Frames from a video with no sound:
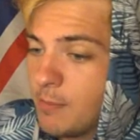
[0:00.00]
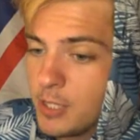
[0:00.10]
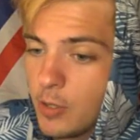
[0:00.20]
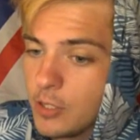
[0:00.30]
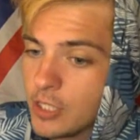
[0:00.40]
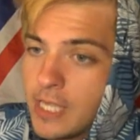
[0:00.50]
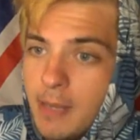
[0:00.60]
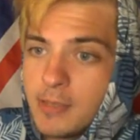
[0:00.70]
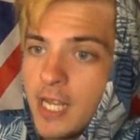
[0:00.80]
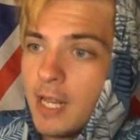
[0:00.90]
episode just
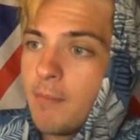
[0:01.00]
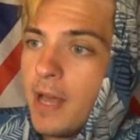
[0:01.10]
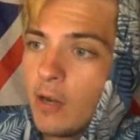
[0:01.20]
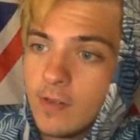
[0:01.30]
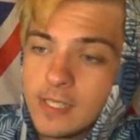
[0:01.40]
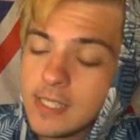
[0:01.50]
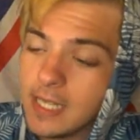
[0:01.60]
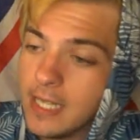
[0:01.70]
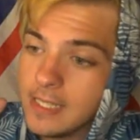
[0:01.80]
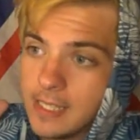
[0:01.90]
keeps getting better. This
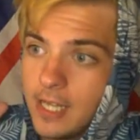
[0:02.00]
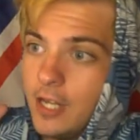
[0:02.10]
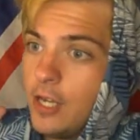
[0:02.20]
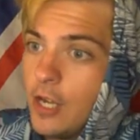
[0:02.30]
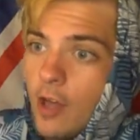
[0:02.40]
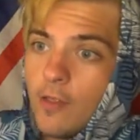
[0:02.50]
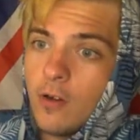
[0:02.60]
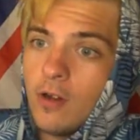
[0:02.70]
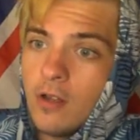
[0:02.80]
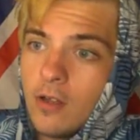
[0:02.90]
is
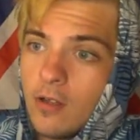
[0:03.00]
another